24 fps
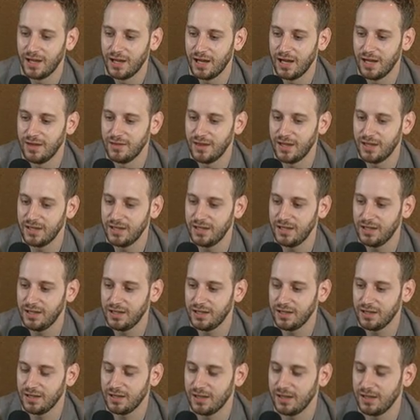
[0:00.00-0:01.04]
then
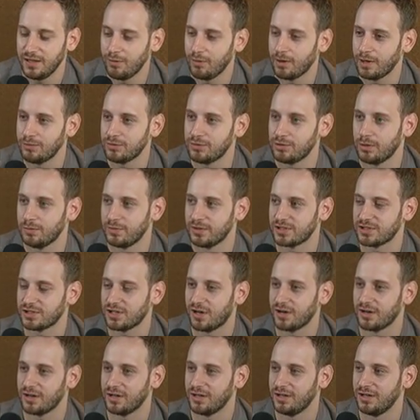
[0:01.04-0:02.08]
he went up to him and
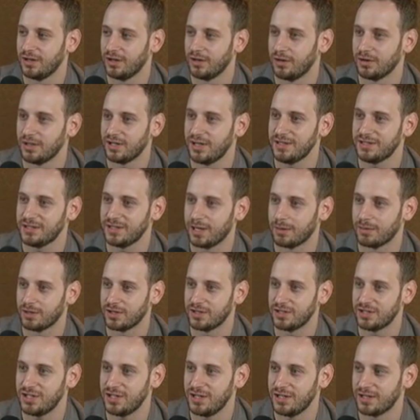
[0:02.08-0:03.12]
started, kissing him on the
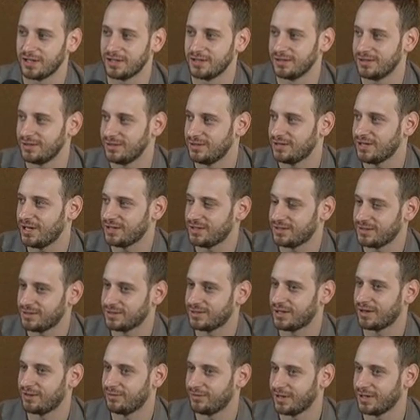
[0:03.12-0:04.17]
cheek, and Jason's
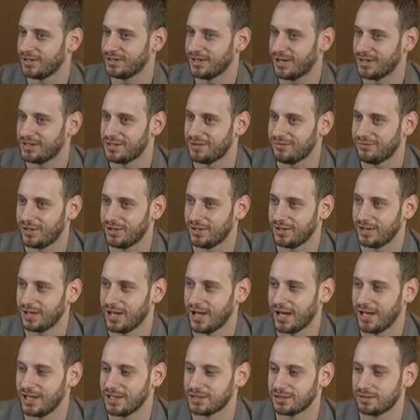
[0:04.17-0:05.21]
not a very touchy-feely
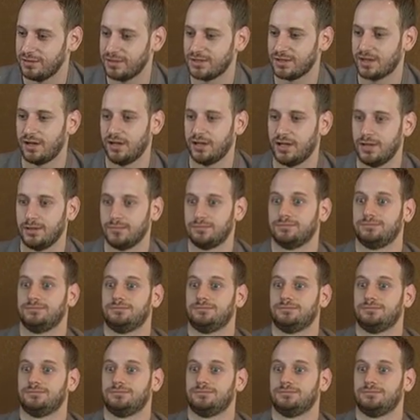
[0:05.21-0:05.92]
guy, so he's kind of like,